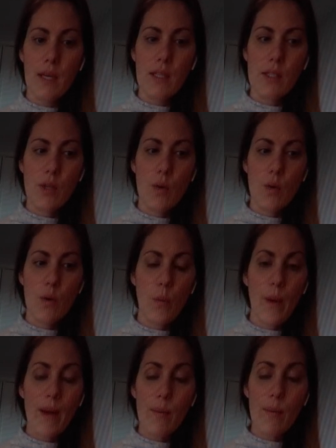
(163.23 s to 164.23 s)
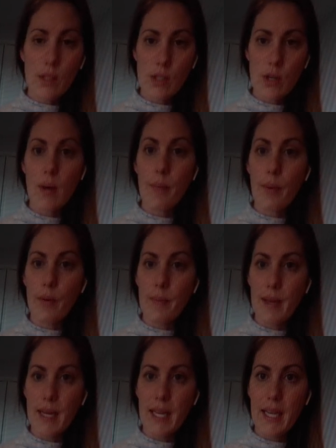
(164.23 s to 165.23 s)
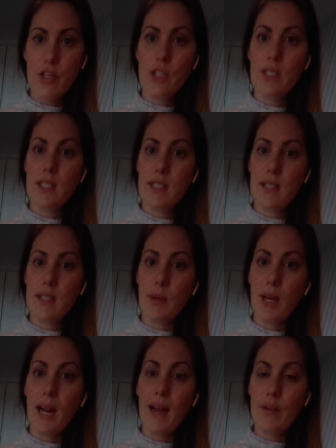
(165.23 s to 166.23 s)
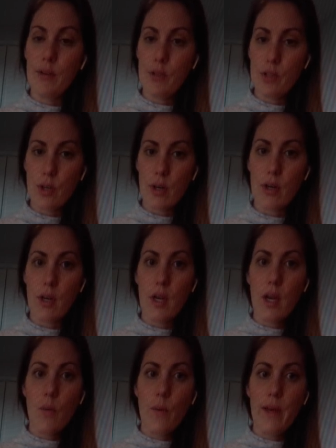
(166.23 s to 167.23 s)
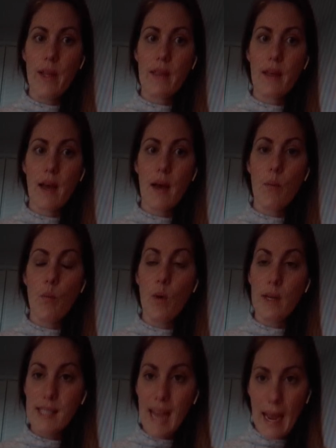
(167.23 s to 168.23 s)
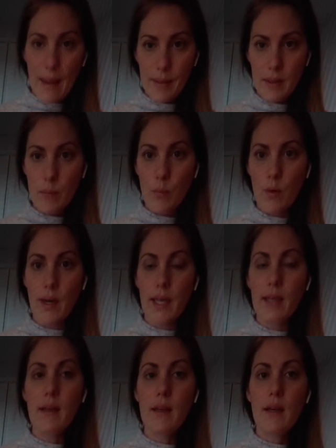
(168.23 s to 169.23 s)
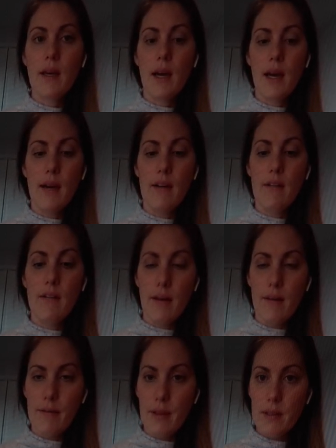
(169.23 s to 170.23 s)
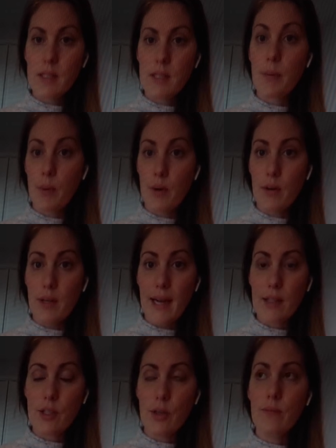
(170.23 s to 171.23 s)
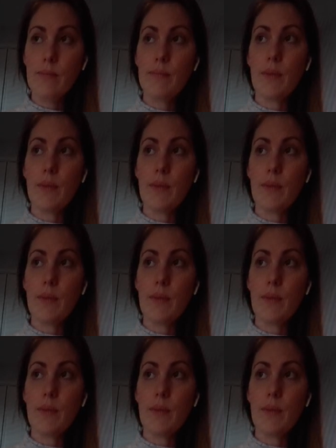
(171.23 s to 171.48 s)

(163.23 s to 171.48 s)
So the way we'll start both medications is I'm going to have you start with one tab in the morning of the spironolactone.